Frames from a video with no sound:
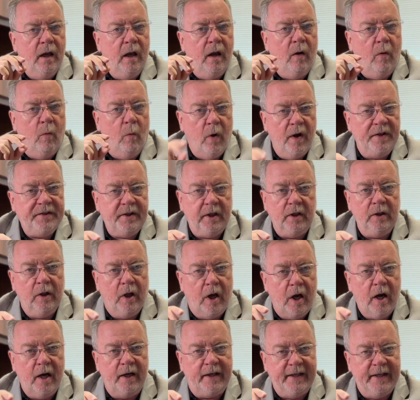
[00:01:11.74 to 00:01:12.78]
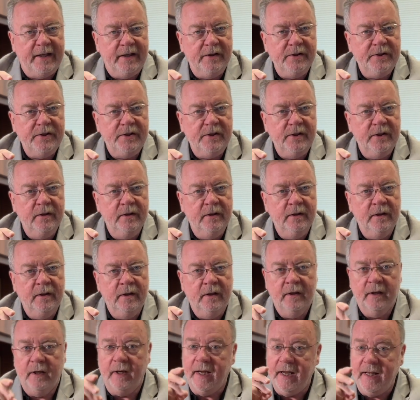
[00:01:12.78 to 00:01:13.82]
what the law is,
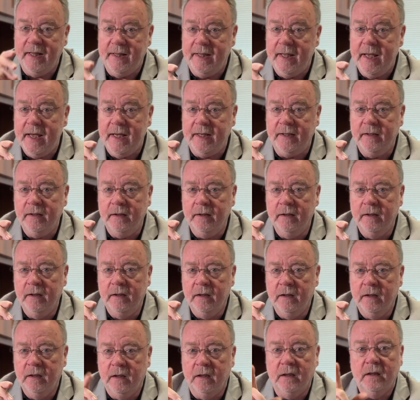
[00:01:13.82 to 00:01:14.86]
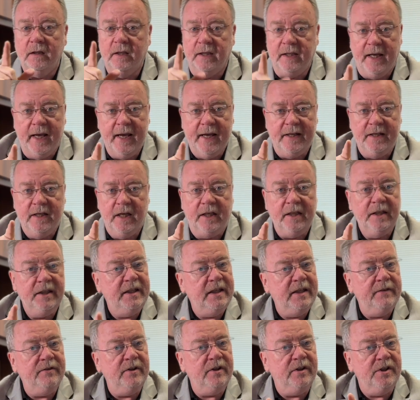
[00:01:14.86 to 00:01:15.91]
and then, at the end, I'm going to
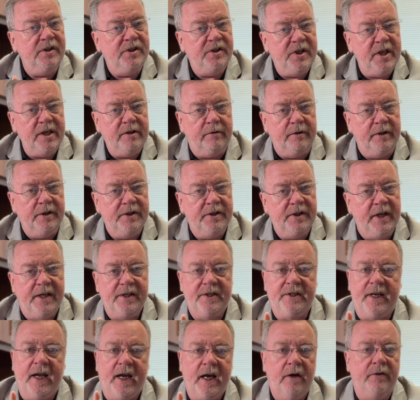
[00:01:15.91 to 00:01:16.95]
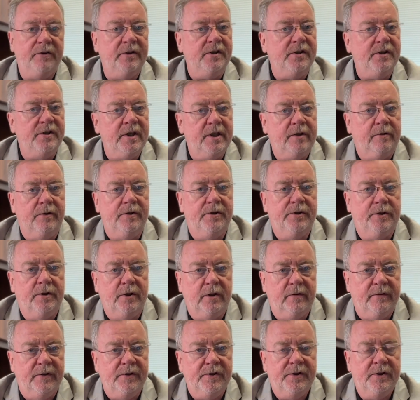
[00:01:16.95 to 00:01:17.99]
give you the secrets as to how the Secret
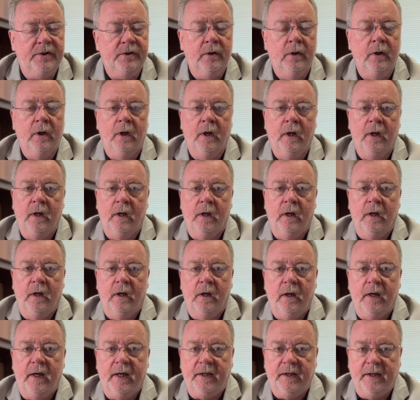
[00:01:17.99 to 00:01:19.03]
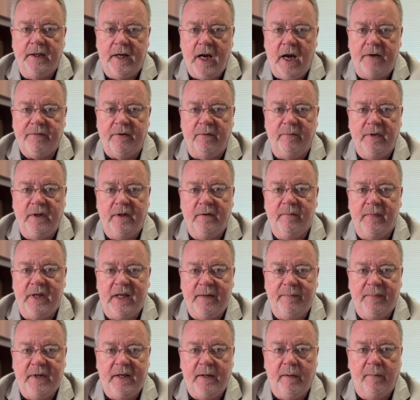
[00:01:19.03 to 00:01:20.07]
Service and the government may
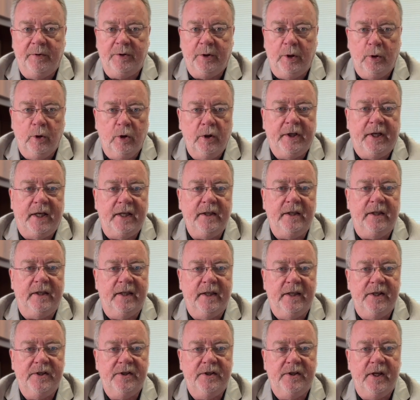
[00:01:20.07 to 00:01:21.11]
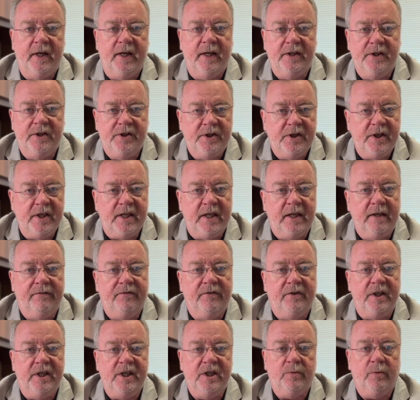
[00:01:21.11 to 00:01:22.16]
be able to look into this and see if
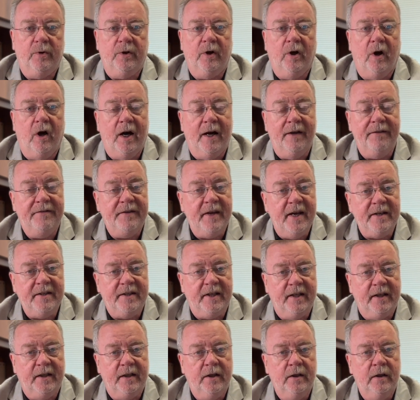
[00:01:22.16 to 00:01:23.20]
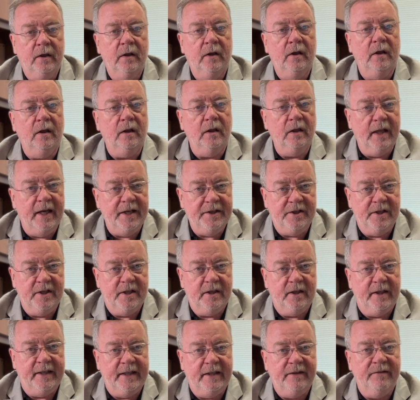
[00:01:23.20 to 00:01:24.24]
these were authentic
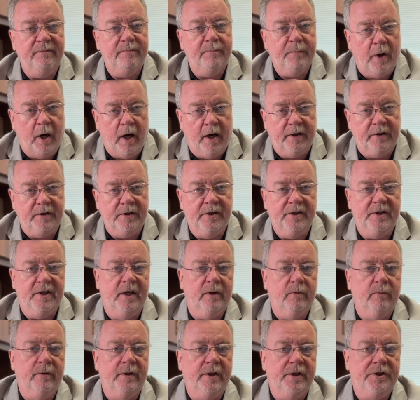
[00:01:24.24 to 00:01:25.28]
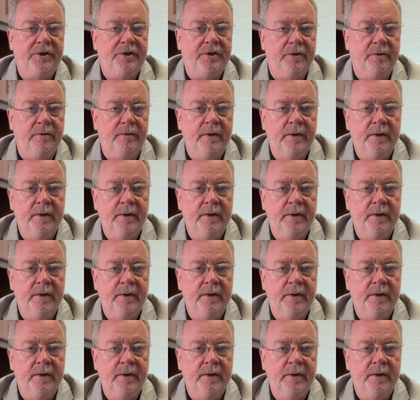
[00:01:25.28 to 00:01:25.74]
legislative pardons that were issued.